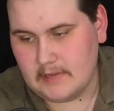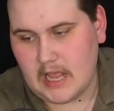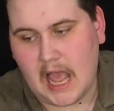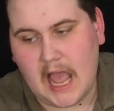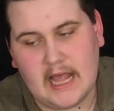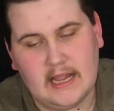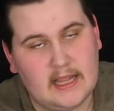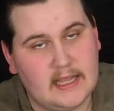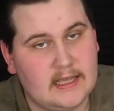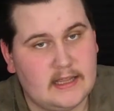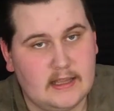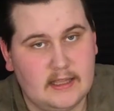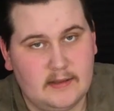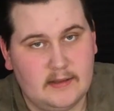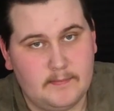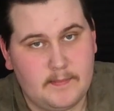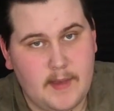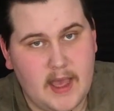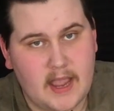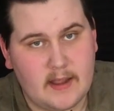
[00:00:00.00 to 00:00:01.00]
I like the
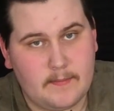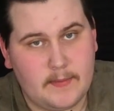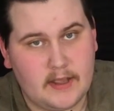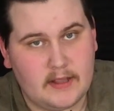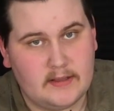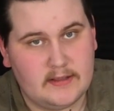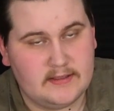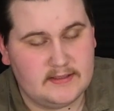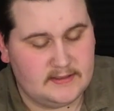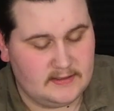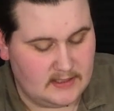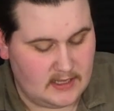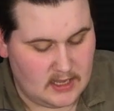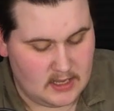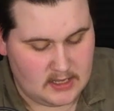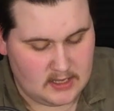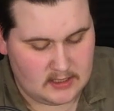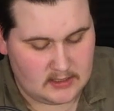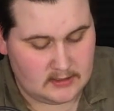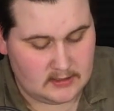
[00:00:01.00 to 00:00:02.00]
back buttons,
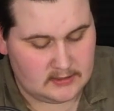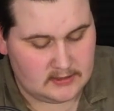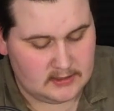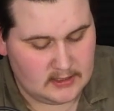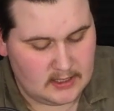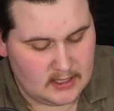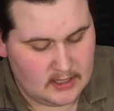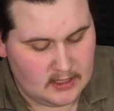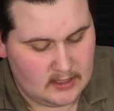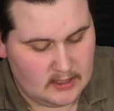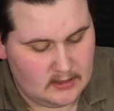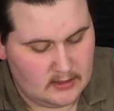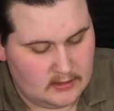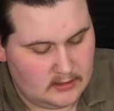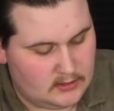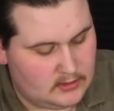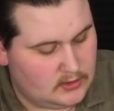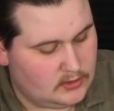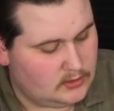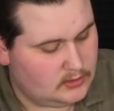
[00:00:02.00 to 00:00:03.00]
and
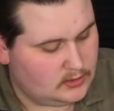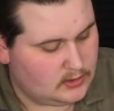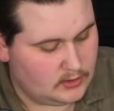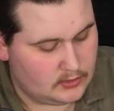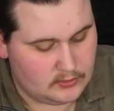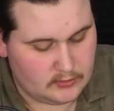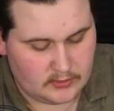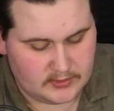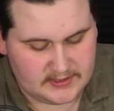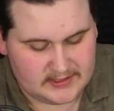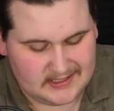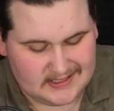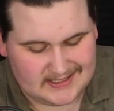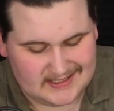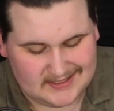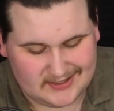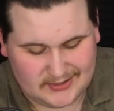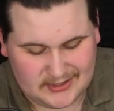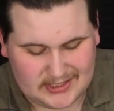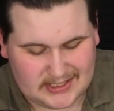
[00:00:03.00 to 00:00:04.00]
the control
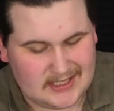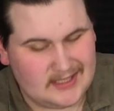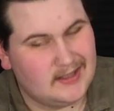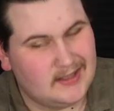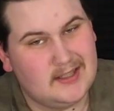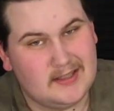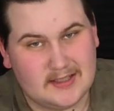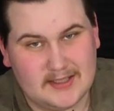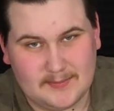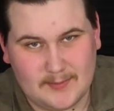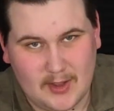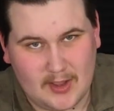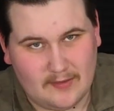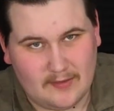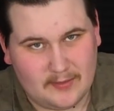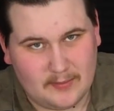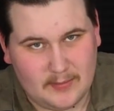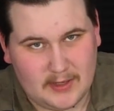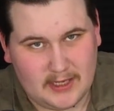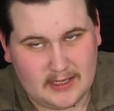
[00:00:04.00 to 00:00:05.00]
sticks are just a little small
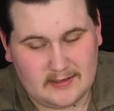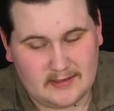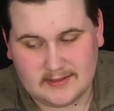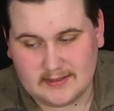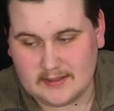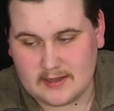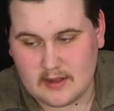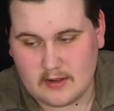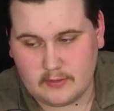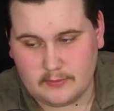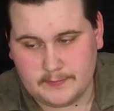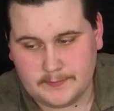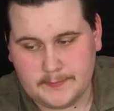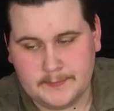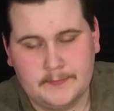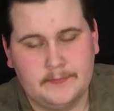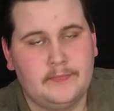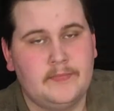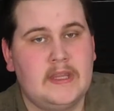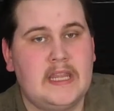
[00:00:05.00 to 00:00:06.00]
for me. So
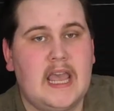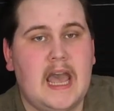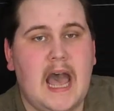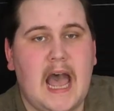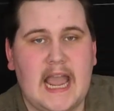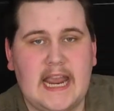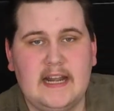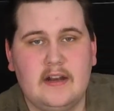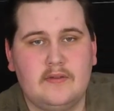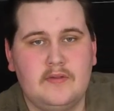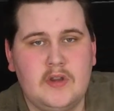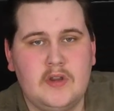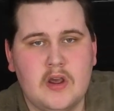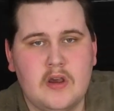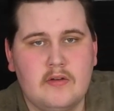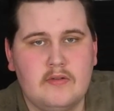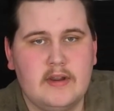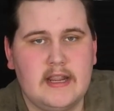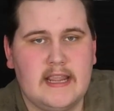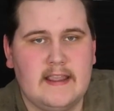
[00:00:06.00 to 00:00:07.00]
I don't
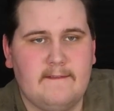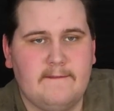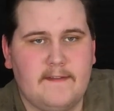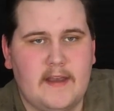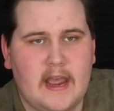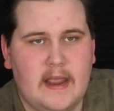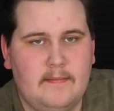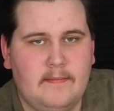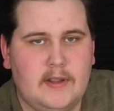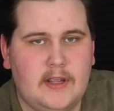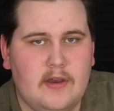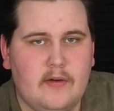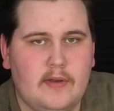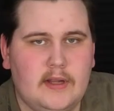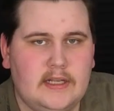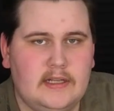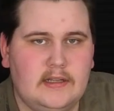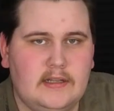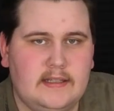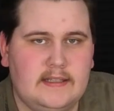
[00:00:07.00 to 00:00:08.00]
know if I'm
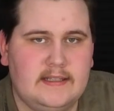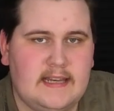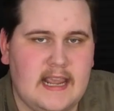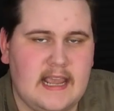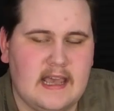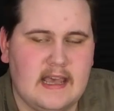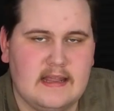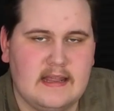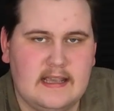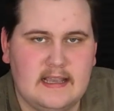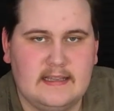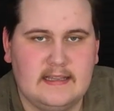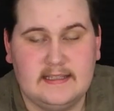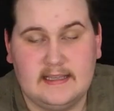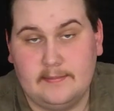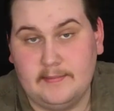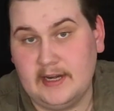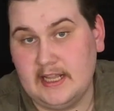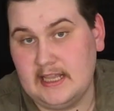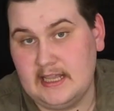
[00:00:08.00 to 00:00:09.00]
going to stay on this.
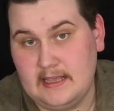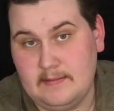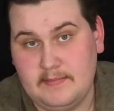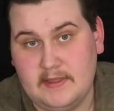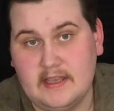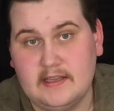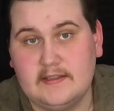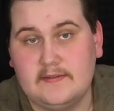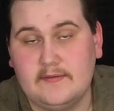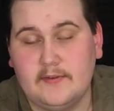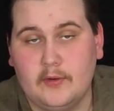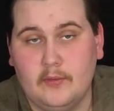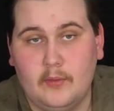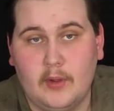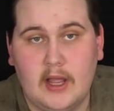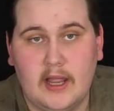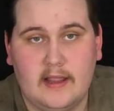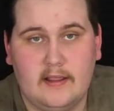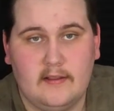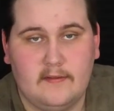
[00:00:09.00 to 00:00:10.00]
I'm going to keep this for a
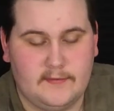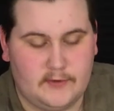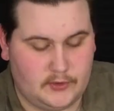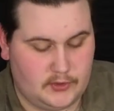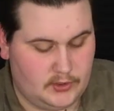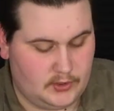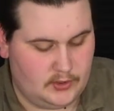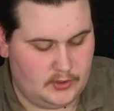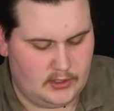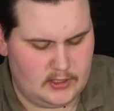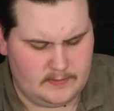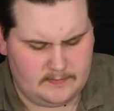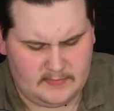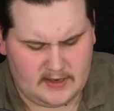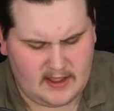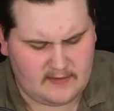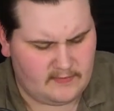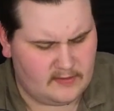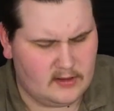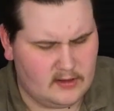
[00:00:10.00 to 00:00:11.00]
while for sure, and I'm
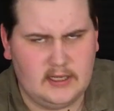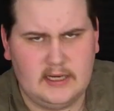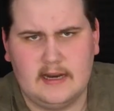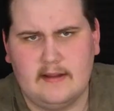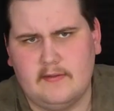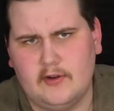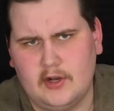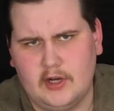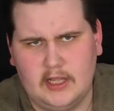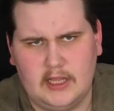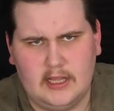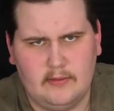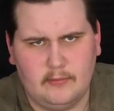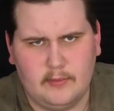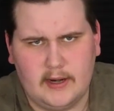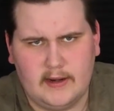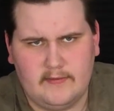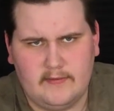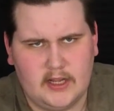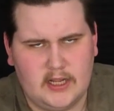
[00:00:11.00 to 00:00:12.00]
definitely never going to get
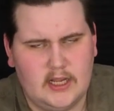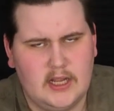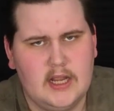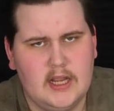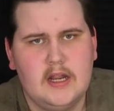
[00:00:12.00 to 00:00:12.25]
rid of it.